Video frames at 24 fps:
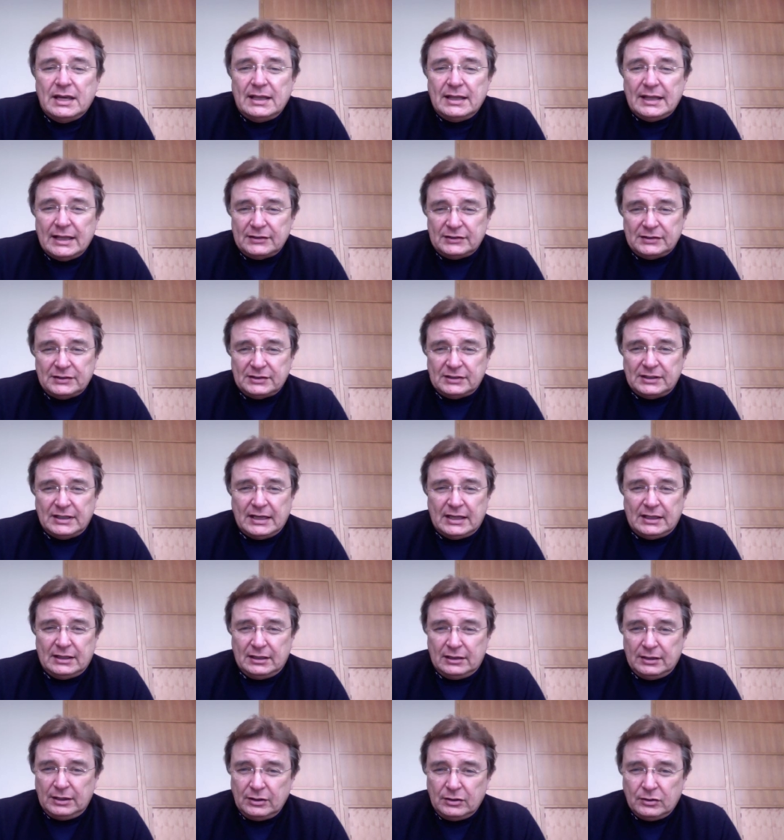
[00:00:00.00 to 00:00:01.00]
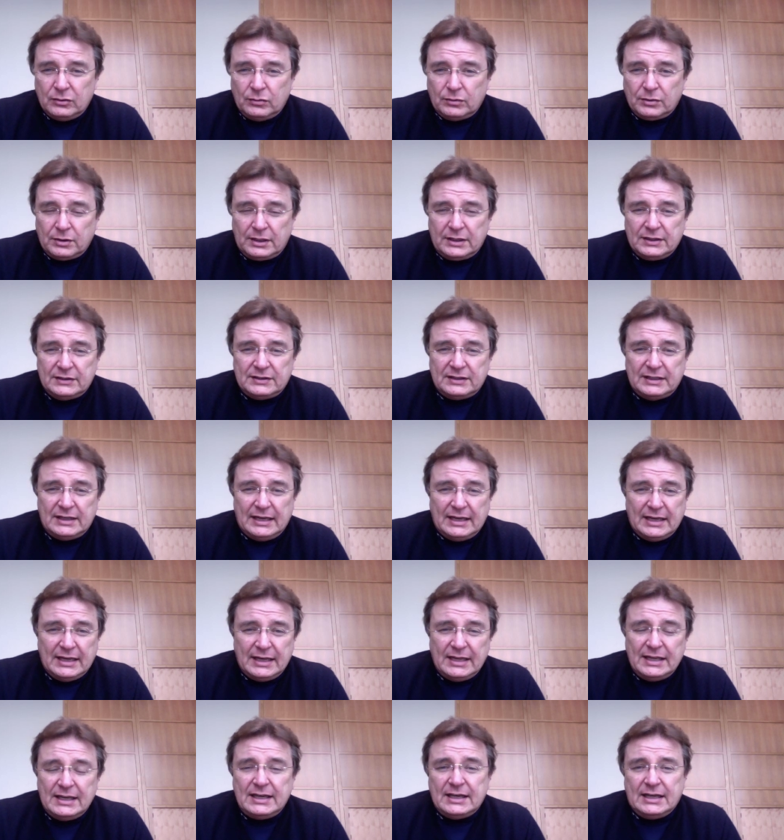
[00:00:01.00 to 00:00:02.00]
That's just not in legal work, it's in
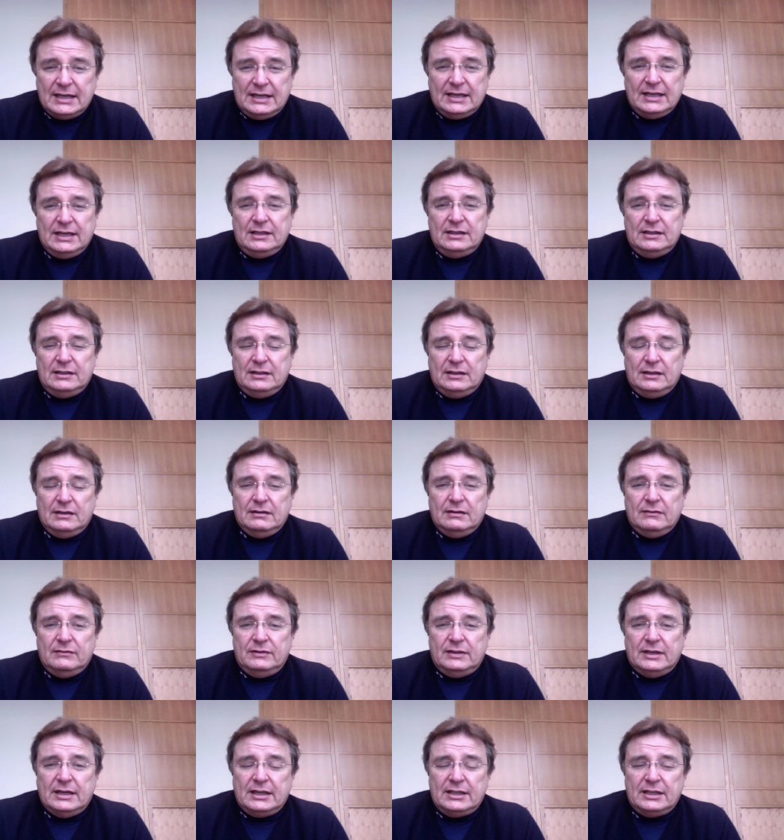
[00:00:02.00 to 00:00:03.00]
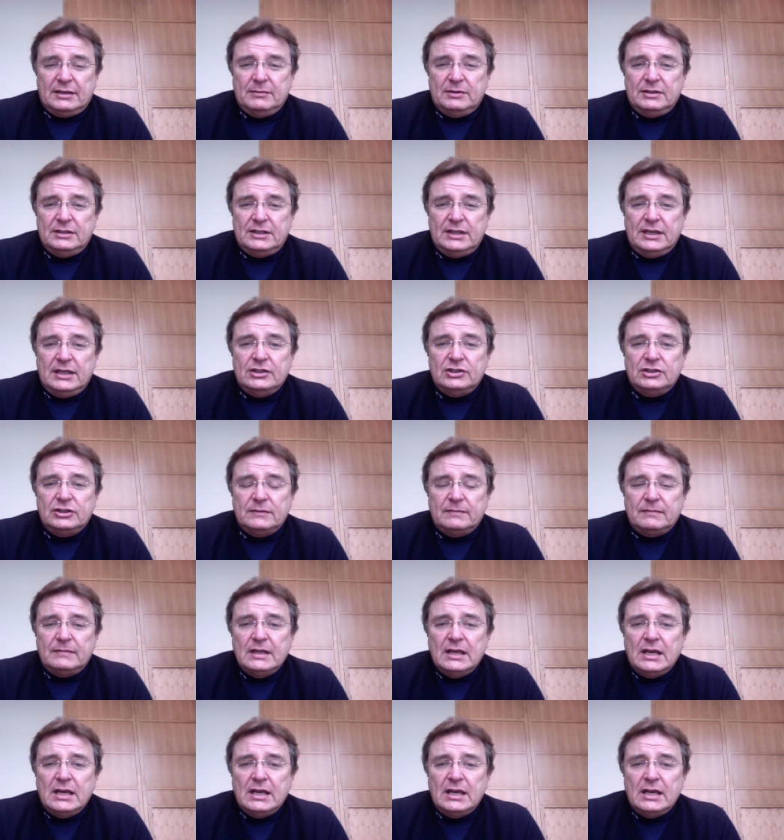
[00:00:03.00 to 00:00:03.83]
any kind of documentation.